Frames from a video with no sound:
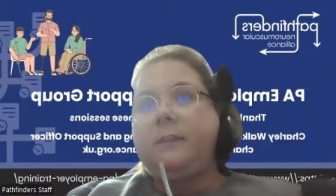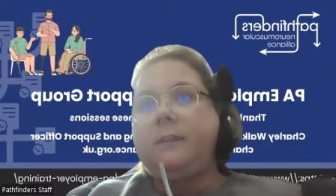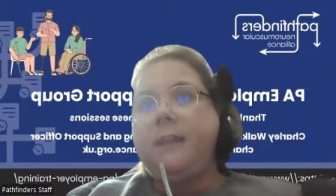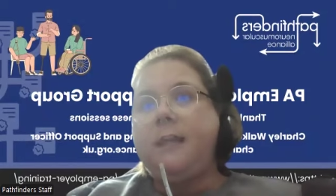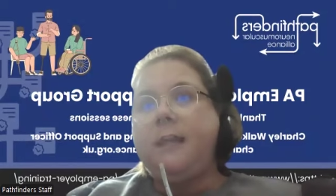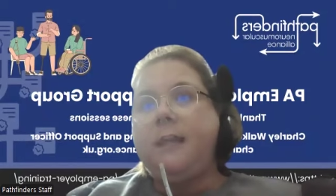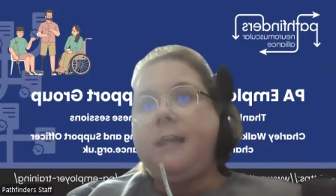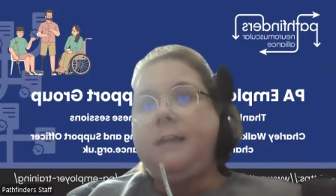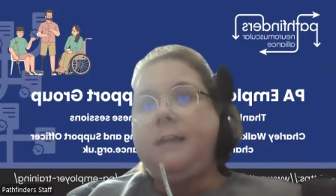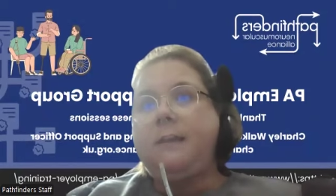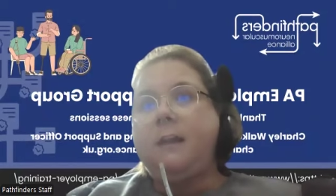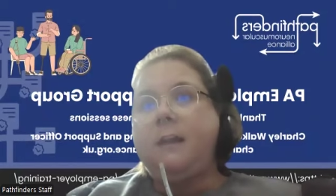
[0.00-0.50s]

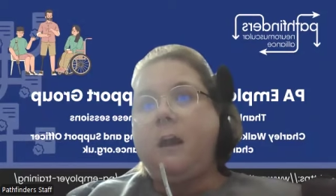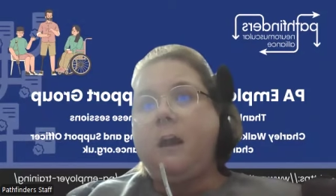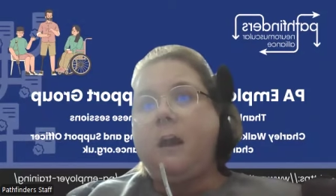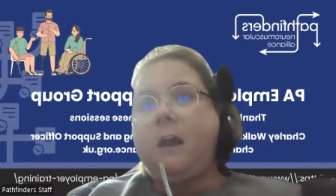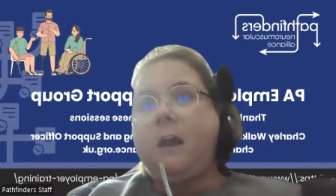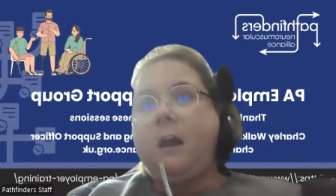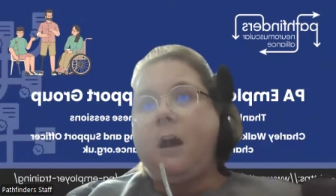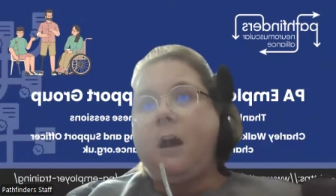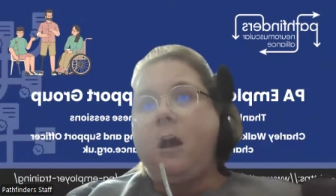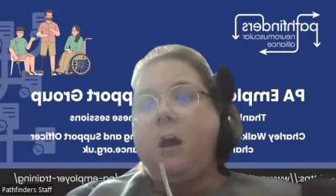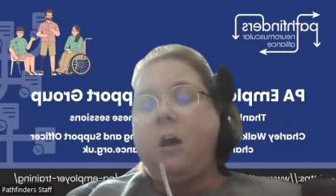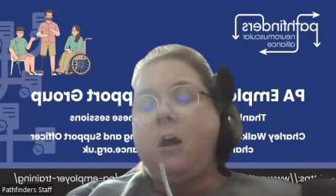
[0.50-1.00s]
These
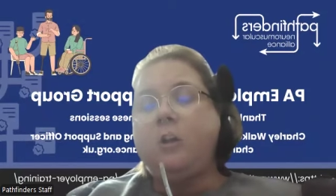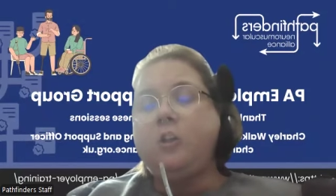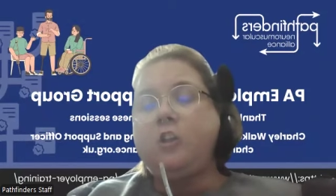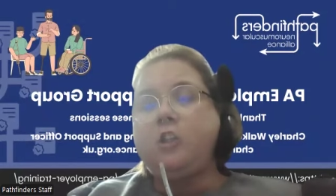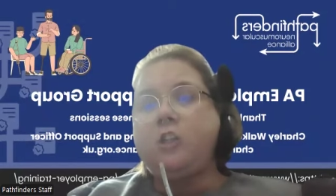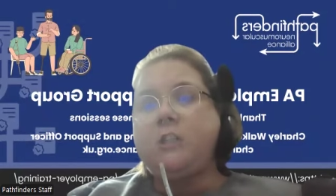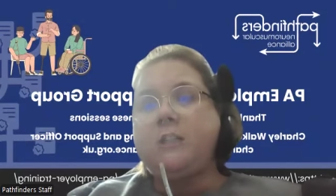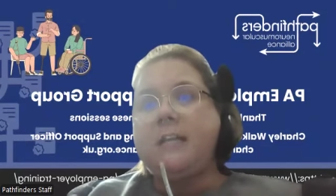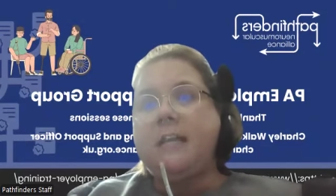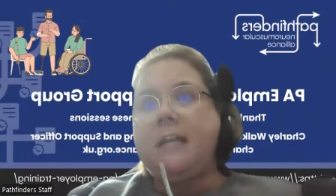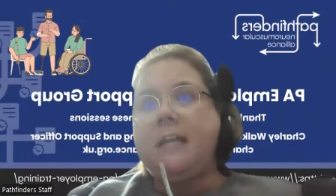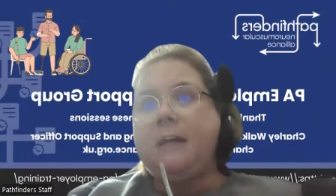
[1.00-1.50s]
aren't
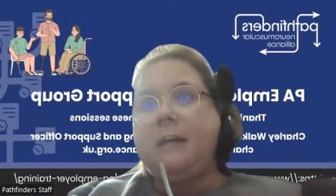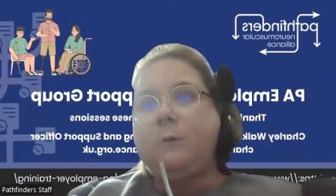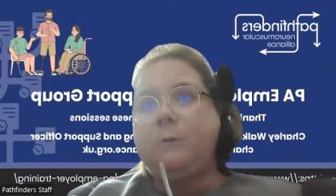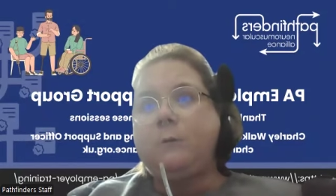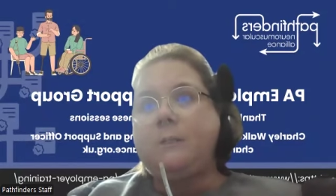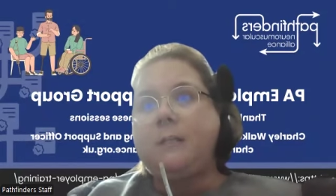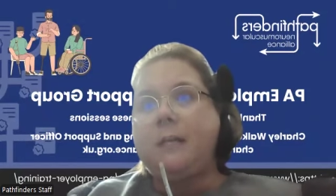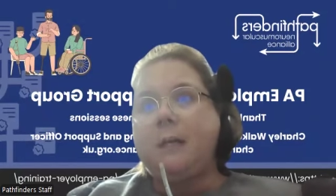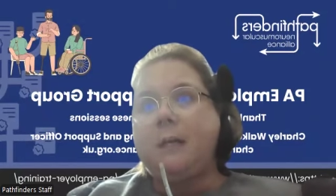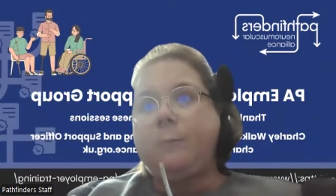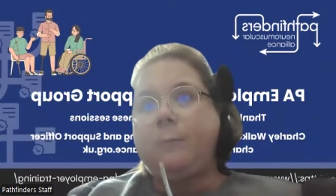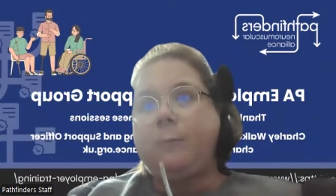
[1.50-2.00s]
just
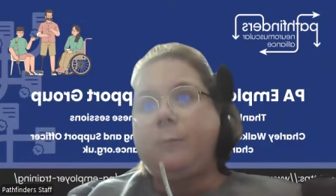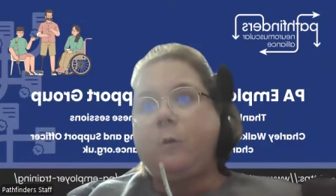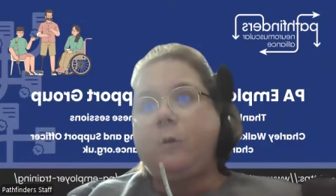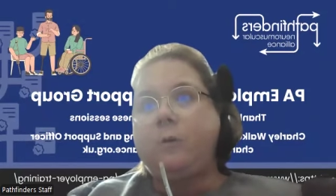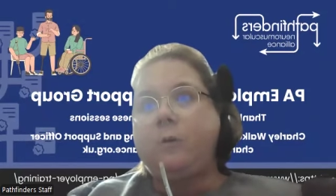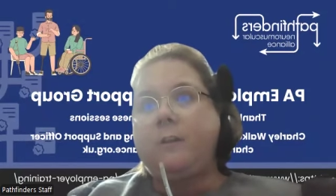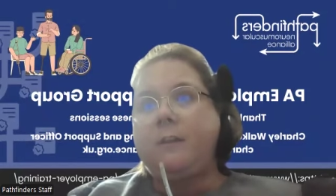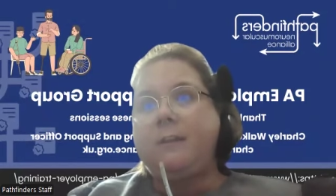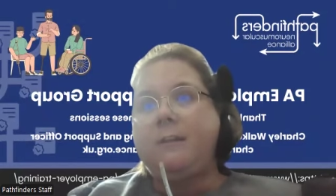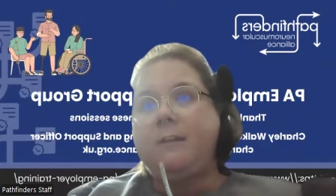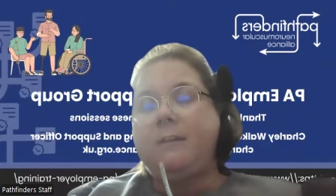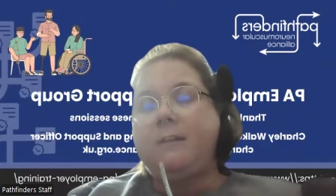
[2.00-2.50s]
legal tick
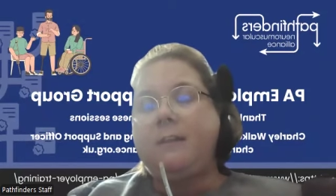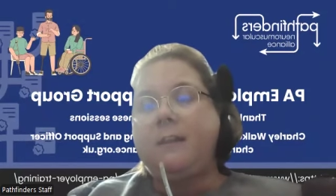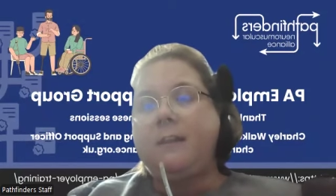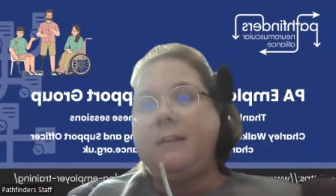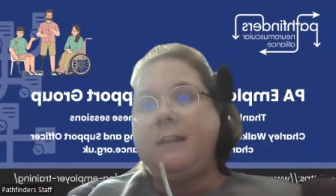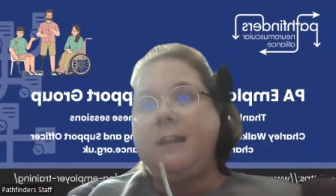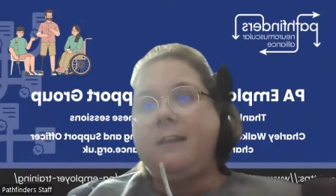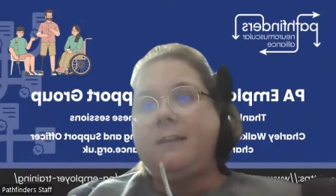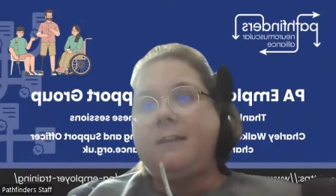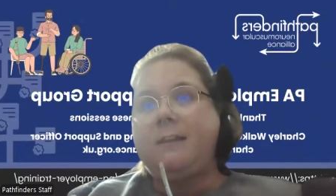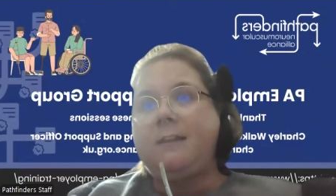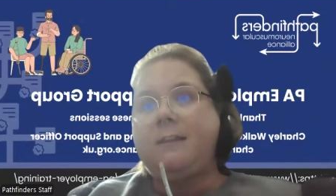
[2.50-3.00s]
boxes.
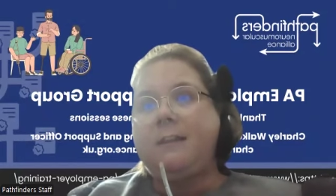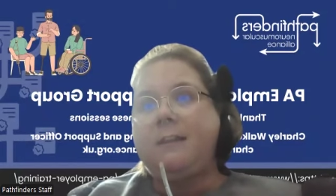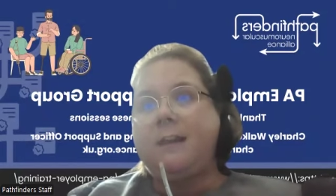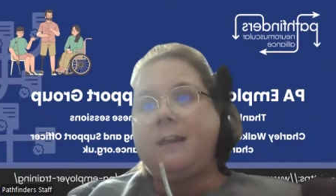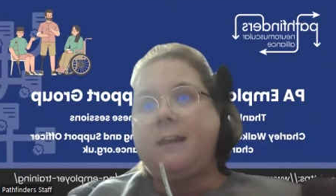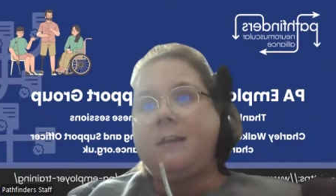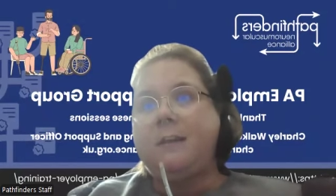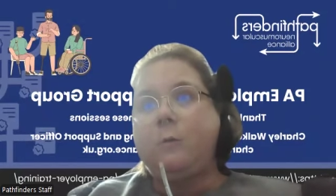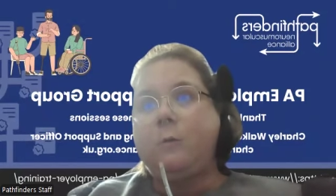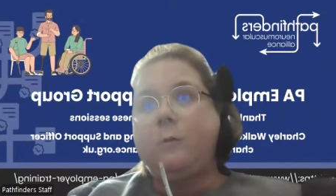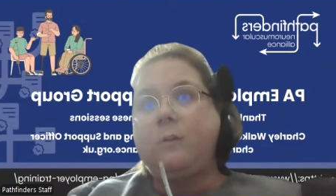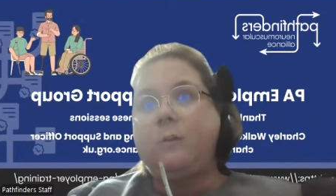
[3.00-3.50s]
These are
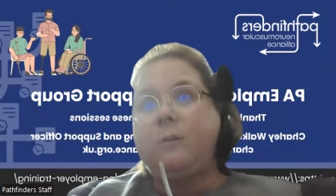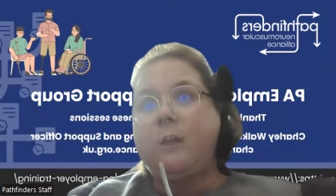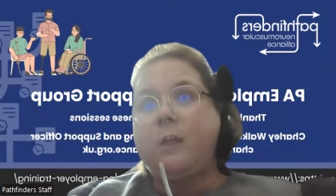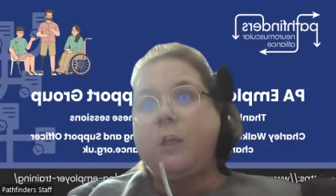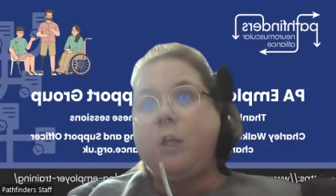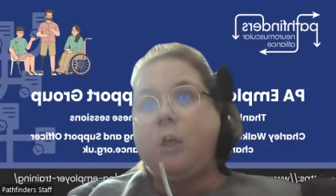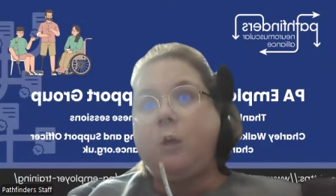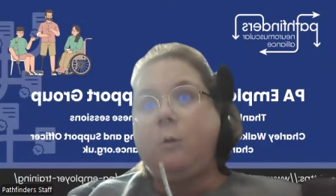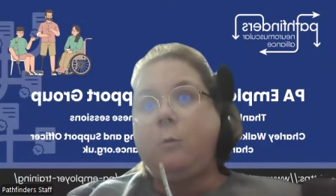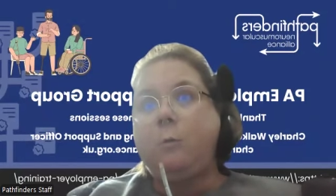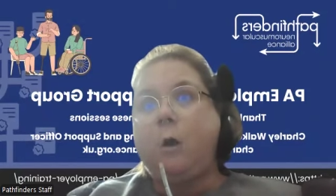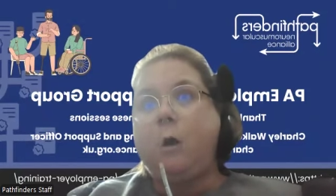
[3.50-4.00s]
signals
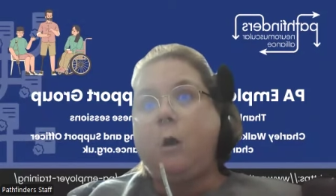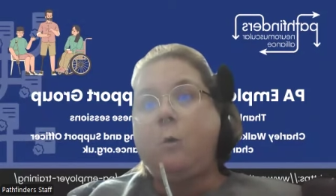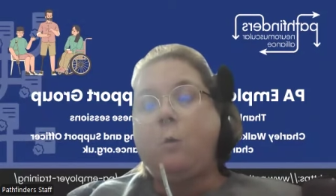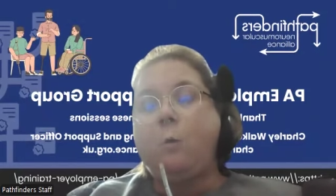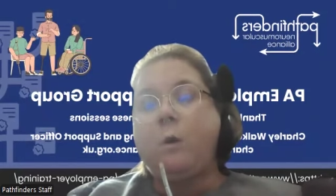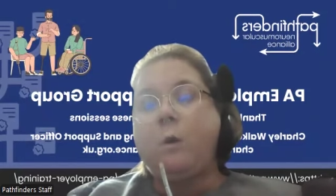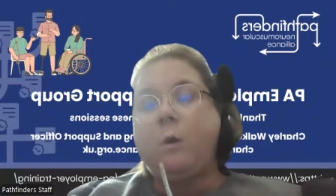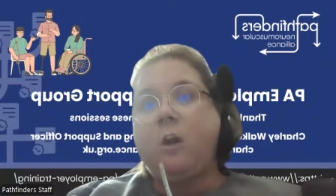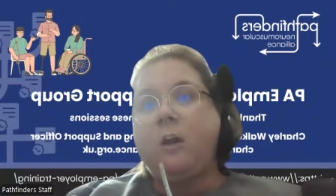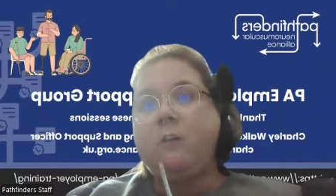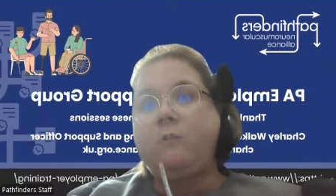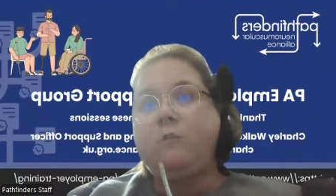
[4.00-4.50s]
that you are
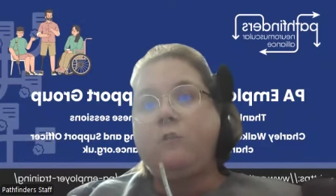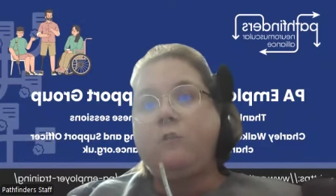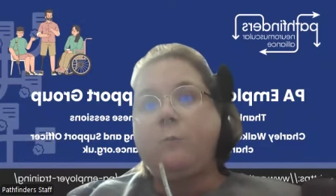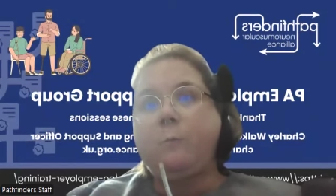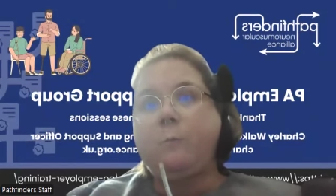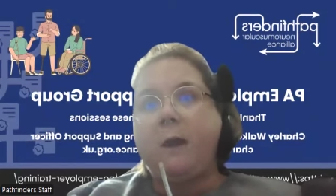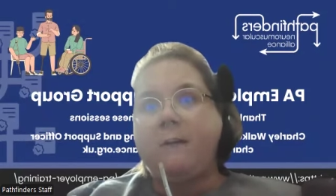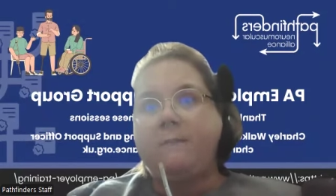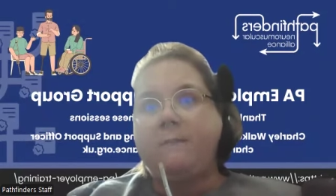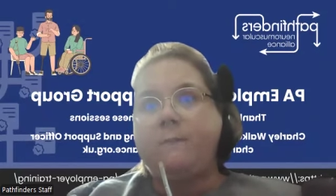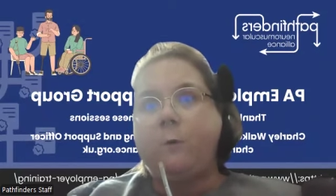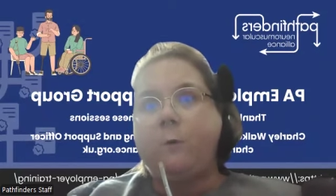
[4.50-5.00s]
organised,
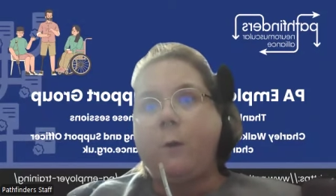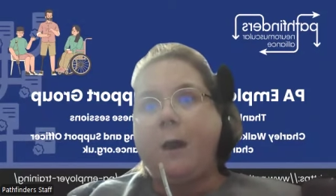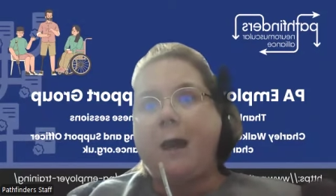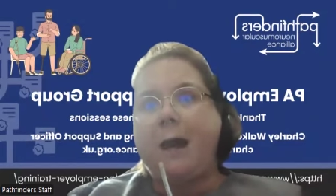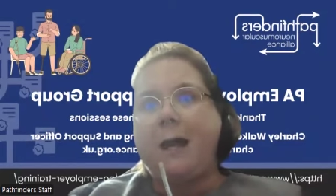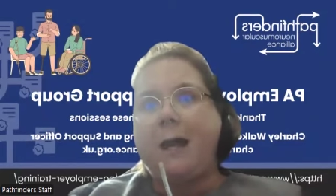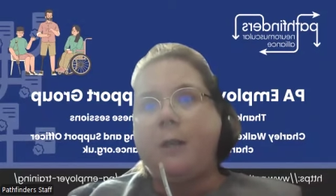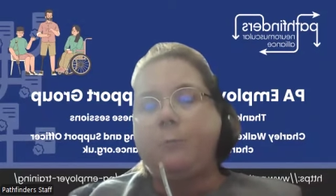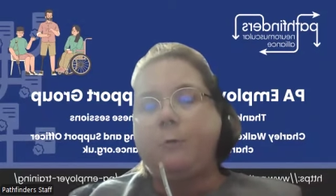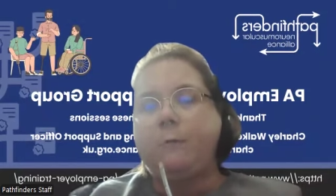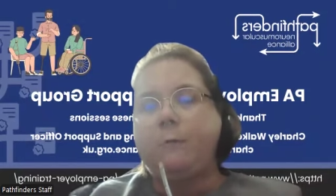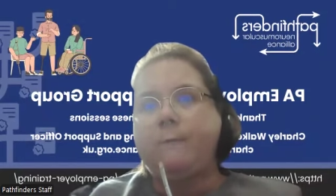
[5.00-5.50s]
respectful,
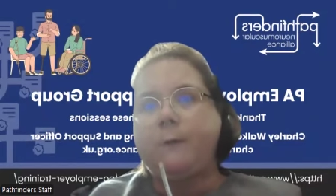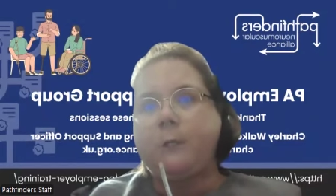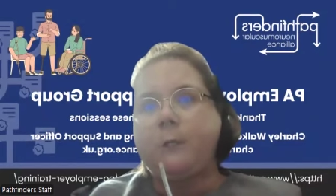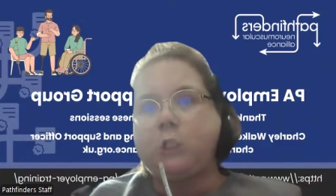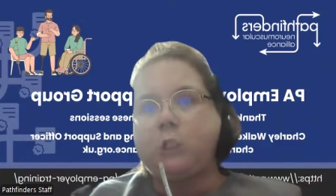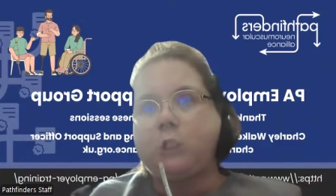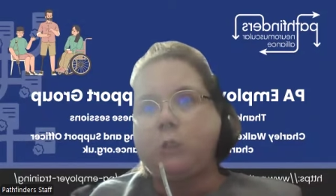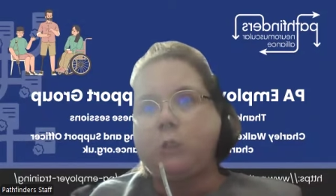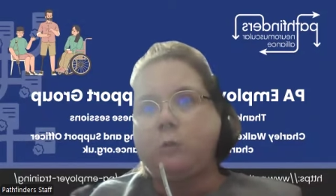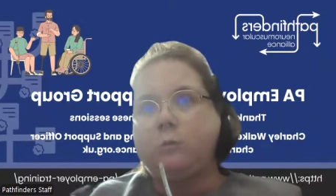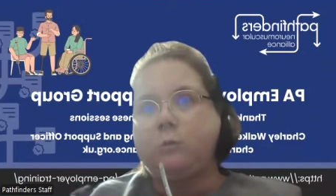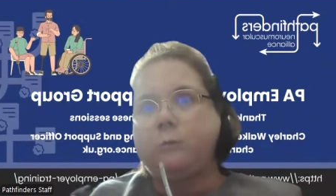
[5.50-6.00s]
and
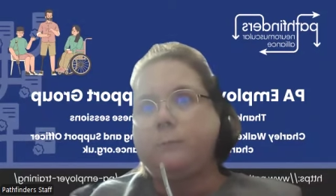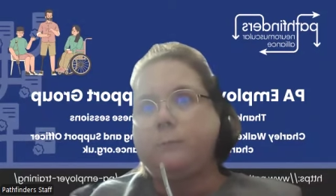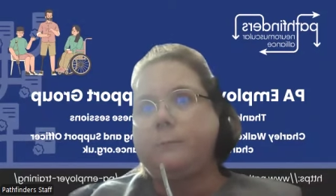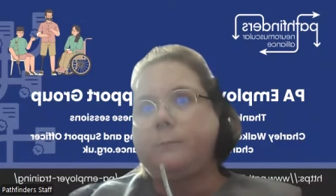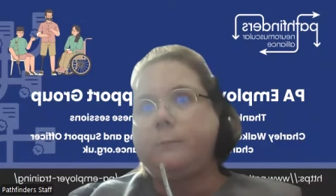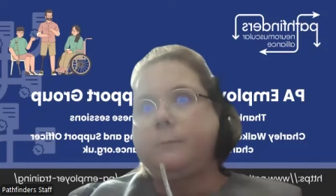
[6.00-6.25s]
professional.